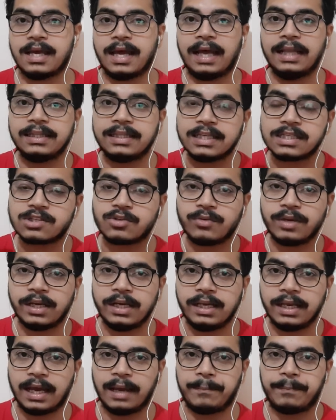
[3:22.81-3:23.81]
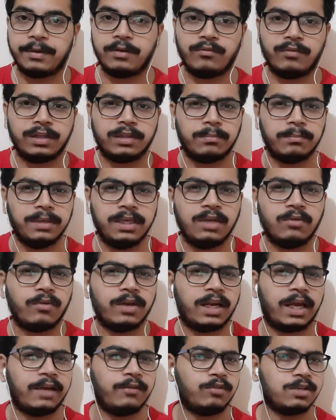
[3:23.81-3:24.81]
and this really happened with me
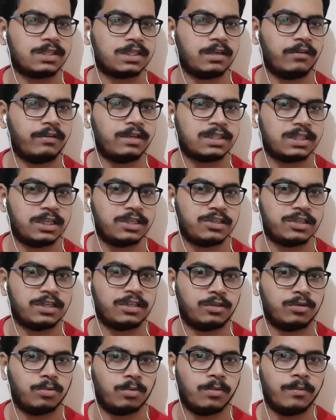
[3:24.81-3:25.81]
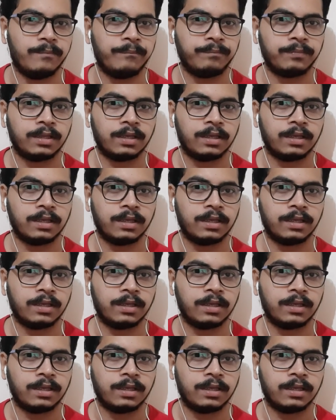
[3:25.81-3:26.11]
when I was giving CGL2.